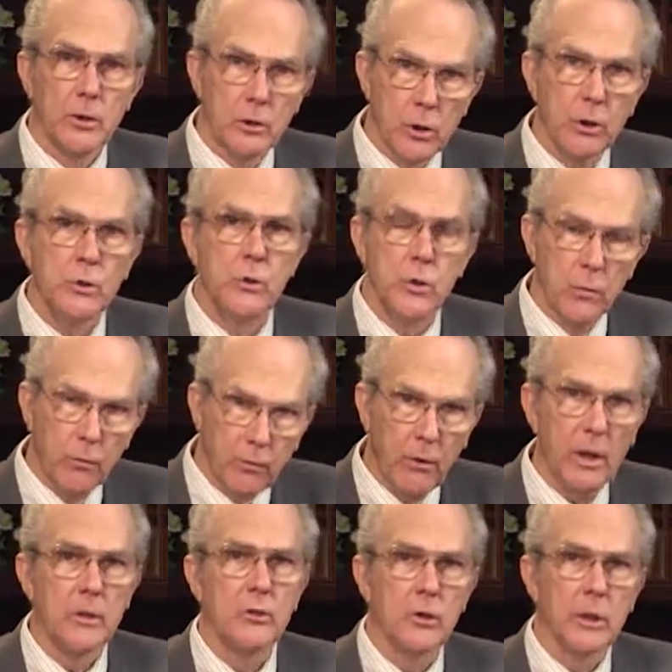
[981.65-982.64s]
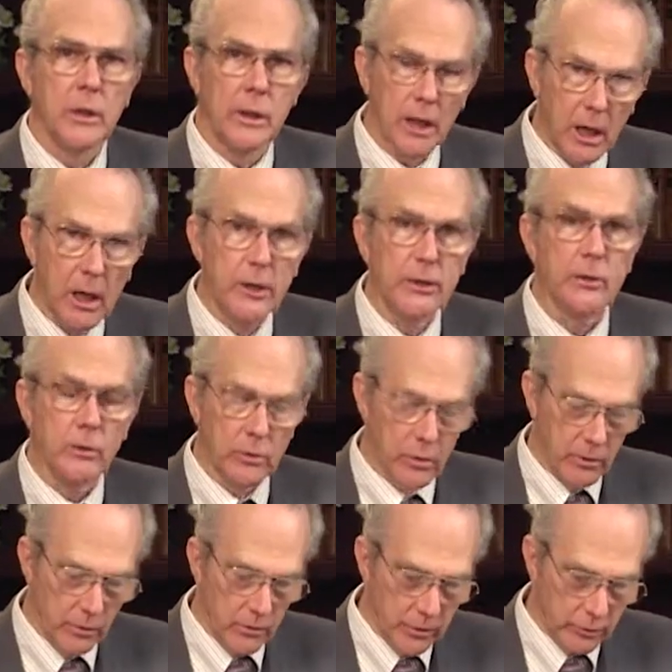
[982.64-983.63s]
Could you function under
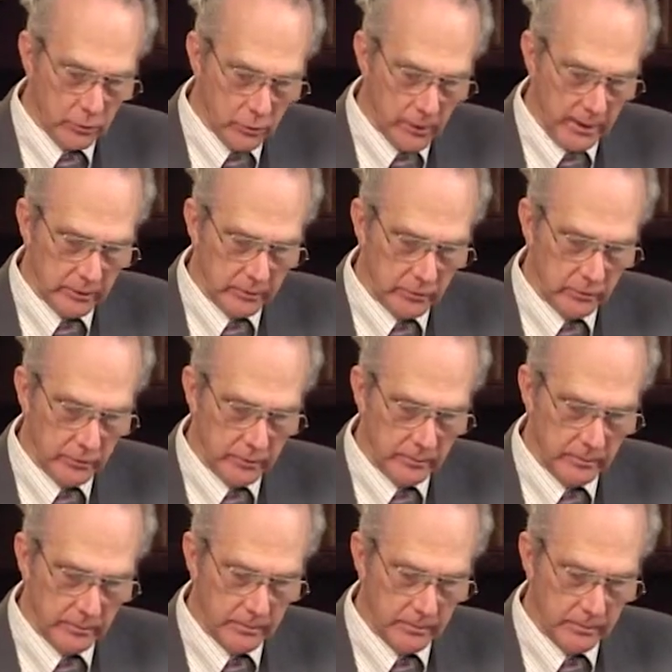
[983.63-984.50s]
the stress.